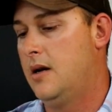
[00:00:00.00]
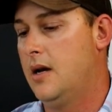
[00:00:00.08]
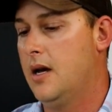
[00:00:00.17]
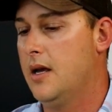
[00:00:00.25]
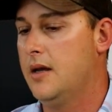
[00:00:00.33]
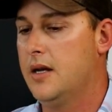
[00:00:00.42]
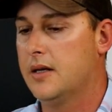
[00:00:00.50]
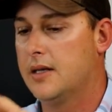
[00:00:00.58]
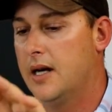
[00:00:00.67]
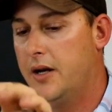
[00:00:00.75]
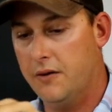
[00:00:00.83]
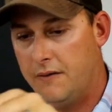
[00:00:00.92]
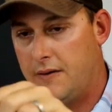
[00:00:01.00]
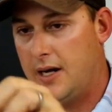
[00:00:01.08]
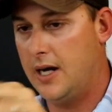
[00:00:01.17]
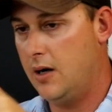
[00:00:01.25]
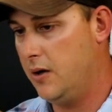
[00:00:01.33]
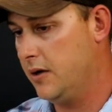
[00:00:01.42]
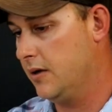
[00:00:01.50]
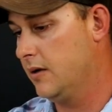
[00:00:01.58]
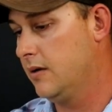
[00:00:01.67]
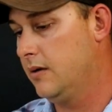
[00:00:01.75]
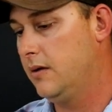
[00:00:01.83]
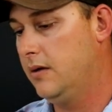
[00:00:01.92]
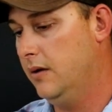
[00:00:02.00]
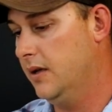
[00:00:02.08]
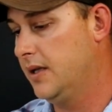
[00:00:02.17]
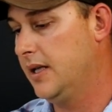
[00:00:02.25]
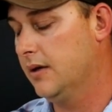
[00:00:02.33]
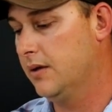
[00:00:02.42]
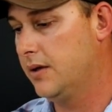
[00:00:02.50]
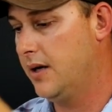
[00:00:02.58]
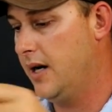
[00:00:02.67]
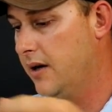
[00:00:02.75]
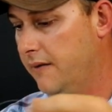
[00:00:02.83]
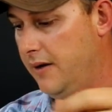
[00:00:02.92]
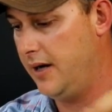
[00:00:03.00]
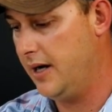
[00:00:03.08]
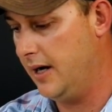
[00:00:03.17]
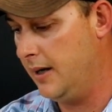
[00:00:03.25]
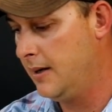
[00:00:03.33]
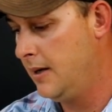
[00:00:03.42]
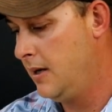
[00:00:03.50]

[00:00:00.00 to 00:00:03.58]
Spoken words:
and then tie your fly on to the single strand over here.